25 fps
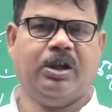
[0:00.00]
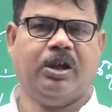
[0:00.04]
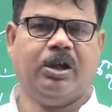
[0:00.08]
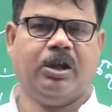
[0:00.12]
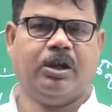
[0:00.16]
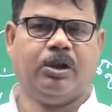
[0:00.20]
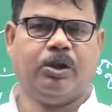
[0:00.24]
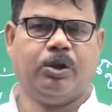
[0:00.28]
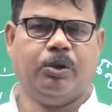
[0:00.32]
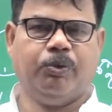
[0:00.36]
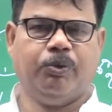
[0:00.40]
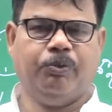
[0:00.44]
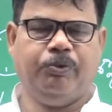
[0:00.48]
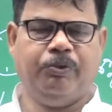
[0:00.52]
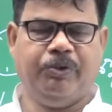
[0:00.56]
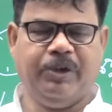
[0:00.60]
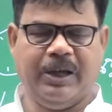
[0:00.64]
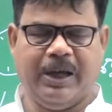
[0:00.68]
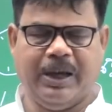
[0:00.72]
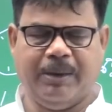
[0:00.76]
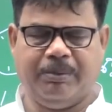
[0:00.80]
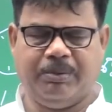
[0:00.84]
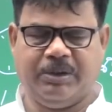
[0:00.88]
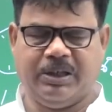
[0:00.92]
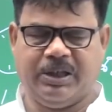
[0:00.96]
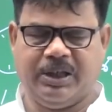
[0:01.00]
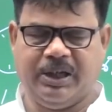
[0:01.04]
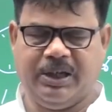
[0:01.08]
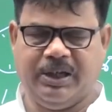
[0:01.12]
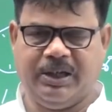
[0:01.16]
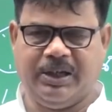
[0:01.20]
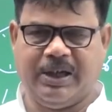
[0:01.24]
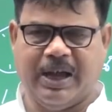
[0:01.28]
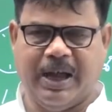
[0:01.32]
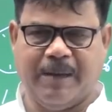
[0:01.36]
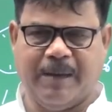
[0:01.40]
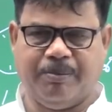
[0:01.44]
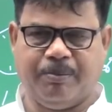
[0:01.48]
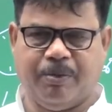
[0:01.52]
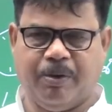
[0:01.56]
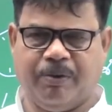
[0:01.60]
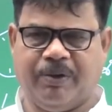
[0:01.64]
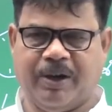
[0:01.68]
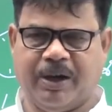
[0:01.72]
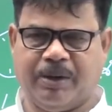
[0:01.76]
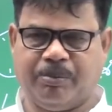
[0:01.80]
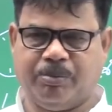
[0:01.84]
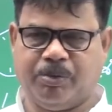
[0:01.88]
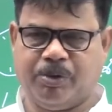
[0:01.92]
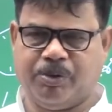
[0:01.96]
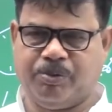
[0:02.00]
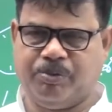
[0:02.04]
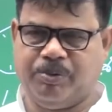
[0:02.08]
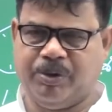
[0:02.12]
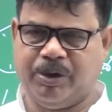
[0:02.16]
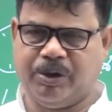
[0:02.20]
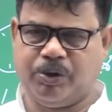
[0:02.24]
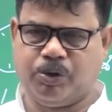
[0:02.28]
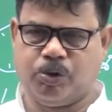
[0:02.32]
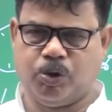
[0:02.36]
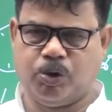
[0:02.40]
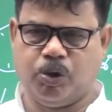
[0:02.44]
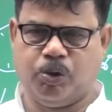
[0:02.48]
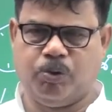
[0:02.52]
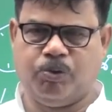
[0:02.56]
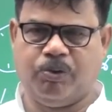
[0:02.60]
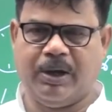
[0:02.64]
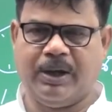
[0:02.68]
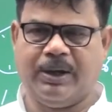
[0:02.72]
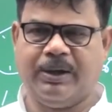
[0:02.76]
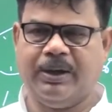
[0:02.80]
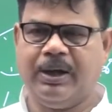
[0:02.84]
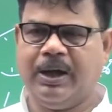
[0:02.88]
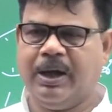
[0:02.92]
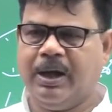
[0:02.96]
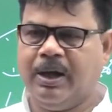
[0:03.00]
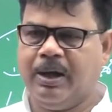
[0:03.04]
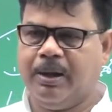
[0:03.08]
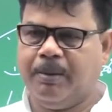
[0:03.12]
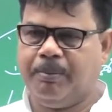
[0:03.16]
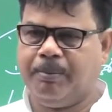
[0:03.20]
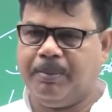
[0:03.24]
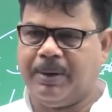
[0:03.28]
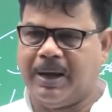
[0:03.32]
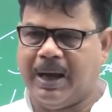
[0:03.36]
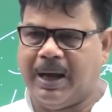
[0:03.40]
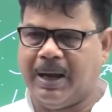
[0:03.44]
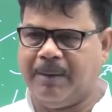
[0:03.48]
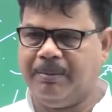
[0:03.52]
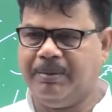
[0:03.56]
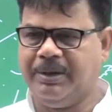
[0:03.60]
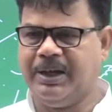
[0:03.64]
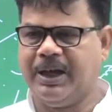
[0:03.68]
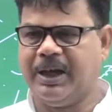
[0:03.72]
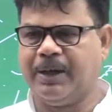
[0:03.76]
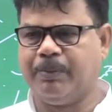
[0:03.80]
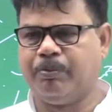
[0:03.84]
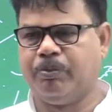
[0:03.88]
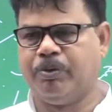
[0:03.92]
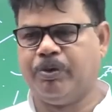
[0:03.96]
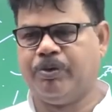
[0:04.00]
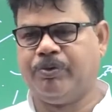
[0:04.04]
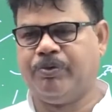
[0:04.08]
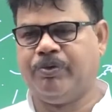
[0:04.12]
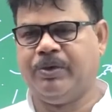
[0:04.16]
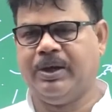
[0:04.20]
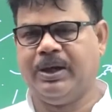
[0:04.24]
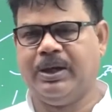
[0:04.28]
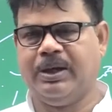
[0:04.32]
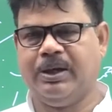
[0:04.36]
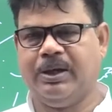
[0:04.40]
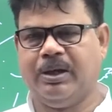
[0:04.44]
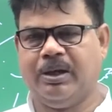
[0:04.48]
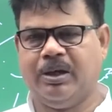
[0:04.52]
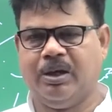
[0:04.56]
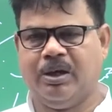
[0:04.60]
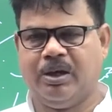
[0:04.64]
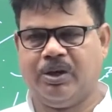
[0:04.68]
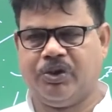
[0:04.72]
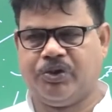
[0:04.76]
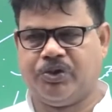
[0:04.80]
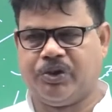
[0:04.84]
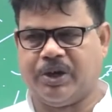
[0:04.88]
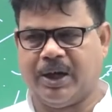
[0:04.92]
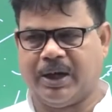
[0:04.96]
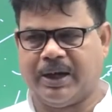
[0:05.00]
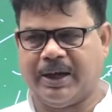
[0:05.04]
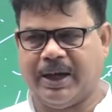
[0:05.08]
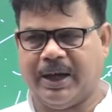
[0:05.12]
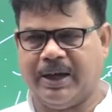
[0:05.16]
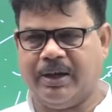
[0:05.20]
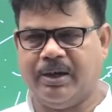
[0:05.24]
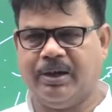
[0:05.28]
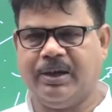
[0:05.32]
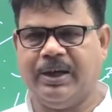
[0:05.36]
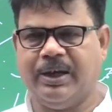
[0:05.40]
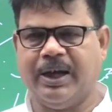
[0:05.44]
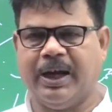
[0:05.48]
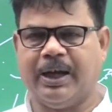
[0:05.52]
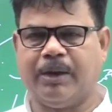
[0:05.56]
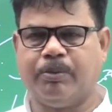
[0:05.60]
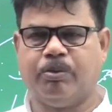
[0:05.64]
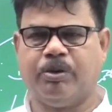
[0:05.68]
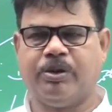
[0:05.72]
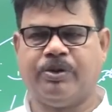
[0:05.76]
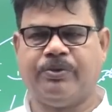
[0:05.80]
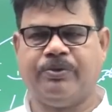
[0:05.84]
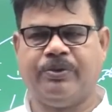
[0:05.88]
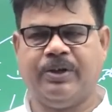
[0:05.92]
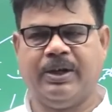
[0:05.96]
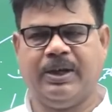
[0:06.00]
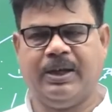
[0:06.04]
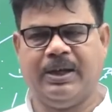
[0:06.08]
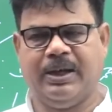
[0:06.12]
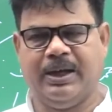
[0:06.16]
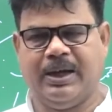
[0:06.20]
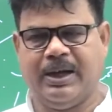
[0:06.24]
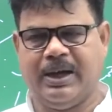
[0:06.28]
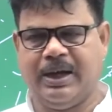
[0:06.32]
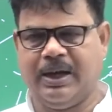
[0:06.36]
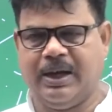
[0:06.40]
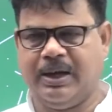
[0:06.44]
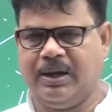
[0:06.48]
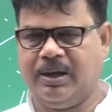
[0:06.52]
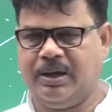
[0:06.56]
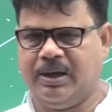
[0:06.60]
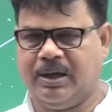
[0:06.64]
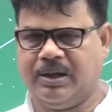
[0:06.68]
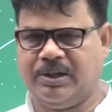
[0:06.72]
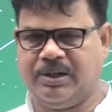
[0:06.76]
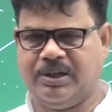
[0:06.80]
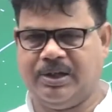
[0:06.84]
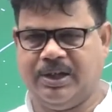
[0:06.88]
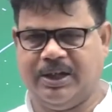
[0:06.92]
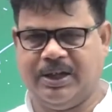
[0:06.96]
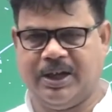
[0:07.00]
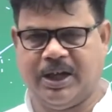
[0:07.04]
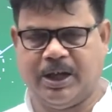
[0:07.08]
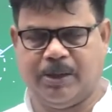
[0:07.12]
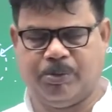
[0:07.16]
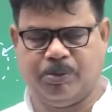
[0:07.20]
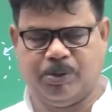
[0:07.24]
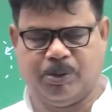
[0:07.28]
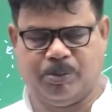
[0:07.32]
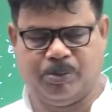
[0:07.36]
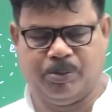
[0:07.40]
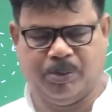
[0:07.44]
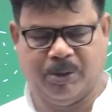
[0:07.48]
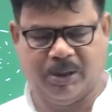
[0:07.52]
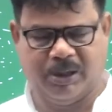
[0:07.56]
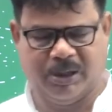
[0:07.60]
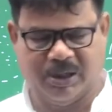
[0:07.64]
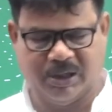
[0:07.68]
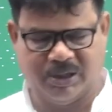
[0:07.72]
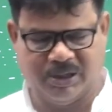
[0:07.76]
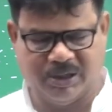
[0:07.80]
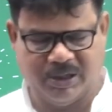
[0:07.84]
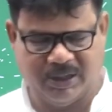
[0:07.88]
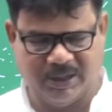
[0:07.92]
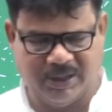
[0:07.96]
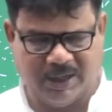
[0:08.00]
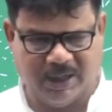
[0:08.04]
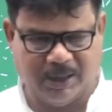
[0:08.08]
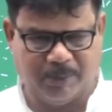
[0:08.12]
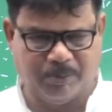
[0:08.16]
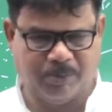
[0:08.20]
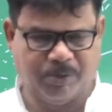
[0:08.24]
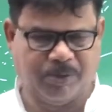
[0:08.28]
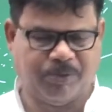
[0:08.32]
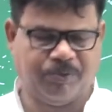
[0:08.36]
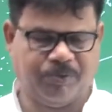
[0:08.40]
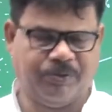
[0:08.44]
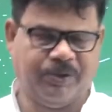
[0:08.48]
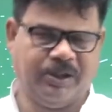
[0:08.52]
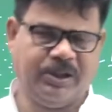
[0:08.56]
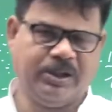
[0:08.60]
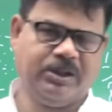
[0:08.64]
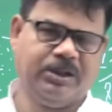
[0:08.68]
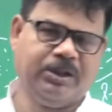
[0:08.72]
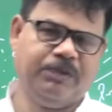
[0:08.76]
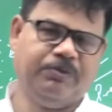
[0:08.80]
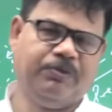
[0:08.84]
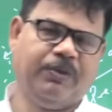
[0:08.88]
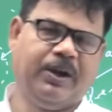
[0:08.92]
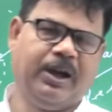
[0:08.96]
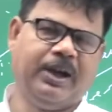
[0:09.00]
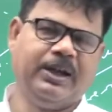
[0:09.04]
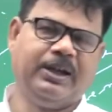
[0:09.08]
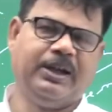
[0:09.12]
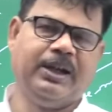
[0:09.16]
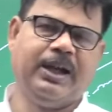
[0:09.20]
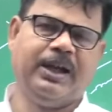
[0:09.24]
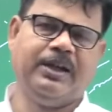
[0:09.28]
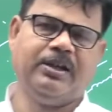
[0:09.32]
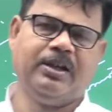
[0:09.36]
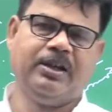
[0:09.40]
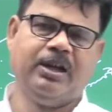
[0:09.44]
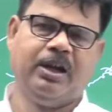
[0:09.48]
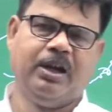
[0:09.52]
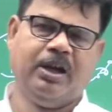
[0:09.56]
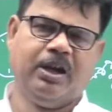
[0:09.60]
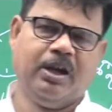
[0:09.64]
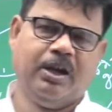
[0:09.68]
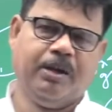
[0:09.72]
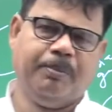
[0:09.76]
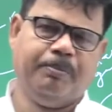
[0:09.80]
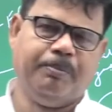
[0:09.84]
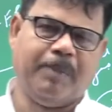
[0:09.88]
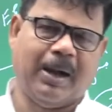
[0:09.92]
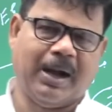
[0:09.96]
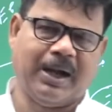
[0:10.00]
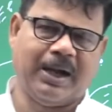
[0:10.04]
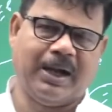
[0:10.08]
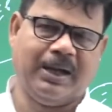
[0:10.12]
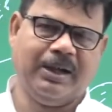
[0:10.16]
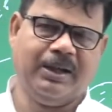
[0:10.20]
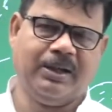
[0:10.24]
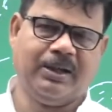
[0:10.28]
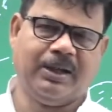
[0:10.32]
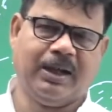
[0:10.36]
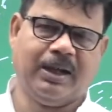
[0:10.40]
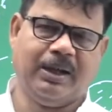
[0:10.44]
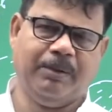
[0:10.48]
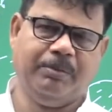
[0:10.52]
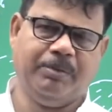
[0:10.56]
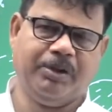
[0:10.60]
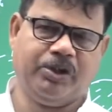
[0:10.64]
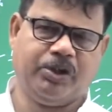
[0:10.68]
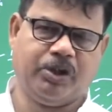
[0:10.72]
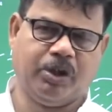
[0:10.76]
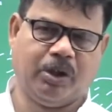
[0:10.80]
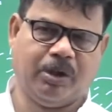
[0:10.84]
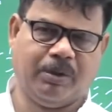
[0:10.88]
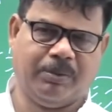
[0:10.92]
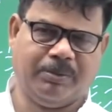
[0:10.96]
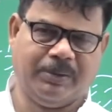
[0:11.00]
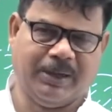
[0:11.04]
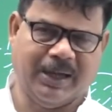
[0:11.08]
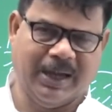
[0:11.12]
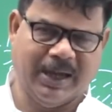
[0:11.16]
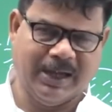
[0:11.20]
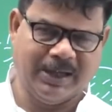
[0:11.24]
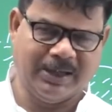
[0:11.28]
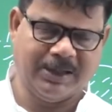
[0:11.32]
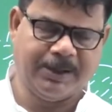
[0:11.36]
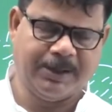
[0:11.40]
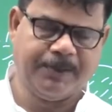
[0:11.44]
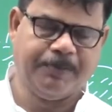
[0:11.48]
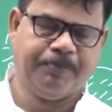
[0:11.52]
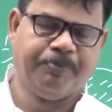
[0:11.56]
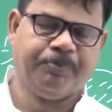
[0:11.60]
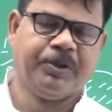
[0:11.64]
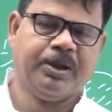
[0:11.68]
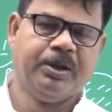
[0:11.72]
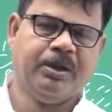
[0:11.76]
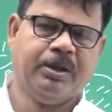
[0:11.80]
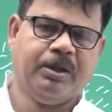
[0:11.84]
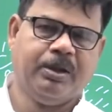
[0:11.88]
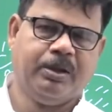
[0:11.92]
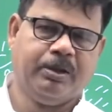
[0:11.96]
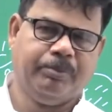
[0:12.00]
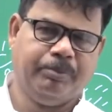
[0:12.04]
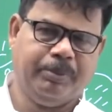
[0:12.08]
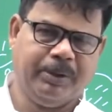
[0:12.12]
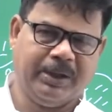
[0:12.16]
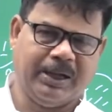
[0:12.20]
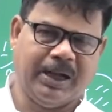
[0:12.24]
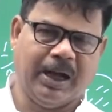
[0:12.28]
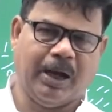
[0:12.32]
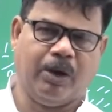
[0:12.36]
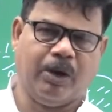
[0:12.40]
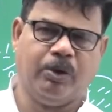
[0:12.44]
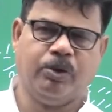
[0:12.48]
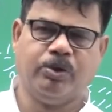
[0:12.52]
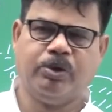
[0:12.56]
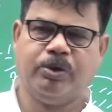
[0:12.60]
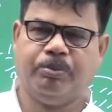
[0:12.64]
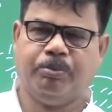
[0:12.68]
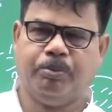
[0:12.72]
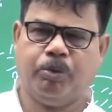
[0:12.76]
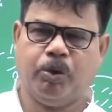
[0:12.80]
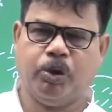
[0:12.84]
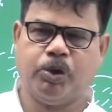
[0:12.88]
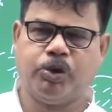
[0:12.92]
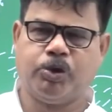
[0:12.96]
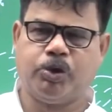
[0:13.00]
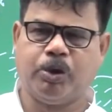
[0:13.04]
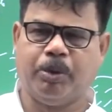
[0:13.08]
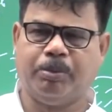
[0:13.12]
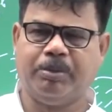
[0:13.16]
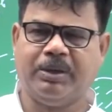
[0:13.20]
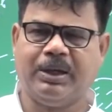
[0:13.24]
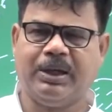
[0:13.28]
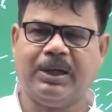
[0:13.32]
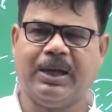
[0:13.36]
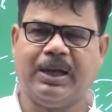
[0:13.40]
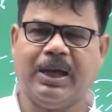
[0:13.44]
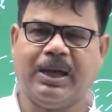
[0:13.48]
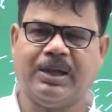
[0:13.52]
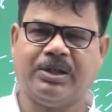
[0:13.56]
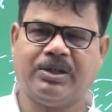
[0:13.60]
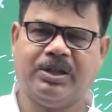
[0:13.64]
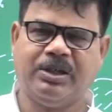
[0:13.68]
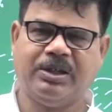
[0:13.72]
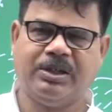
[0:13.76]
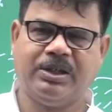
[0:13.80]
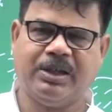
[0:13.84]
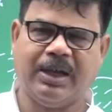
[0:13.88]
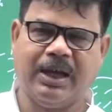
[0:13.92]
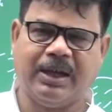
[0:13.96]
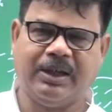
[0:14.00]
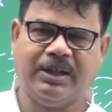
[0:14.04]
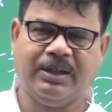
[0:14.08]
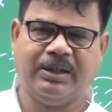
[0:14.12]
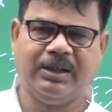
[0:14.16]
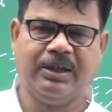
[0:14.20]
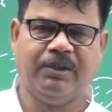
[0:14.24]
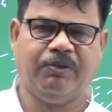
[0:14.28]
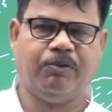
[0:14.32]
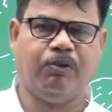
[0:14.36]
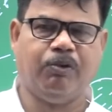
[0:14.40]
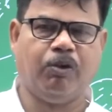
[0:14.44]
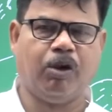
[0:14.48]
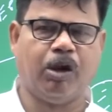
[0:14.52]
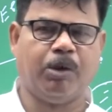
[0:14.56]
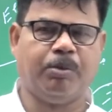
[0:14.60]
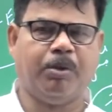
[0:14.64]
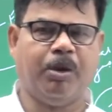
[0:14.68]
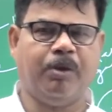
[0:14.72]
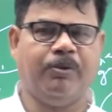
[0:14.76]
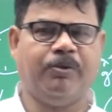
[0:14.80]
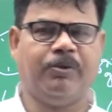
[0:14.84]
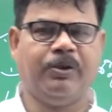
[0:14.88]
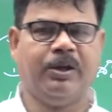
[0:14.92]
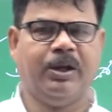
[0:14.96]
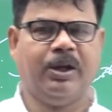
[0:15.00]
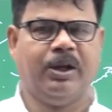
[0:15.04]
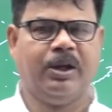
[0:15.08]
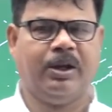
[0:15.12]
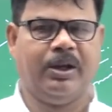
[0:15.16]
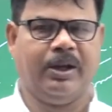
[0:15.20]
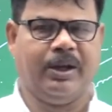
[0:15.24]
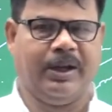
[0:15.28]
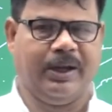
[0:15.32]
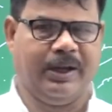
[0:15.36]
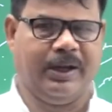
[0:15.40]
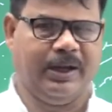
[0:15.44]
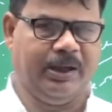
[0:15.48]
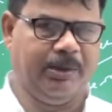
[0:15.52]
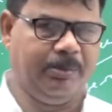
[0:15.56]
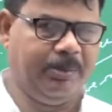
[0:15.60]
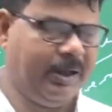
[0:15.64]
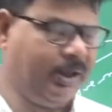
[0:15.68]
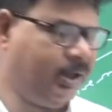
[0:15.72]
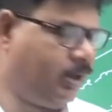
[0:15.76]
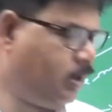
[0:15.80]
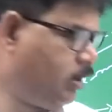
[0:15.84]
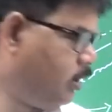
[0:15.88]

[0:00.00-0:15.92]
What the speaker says: So we have three types of atmosphere so far: primary atmosphere, secondary atmosphere, and tertiary atmosphere. Tertiary atmosphere is defined as mechanical mixture of gas, because most of the gases are in the form of element.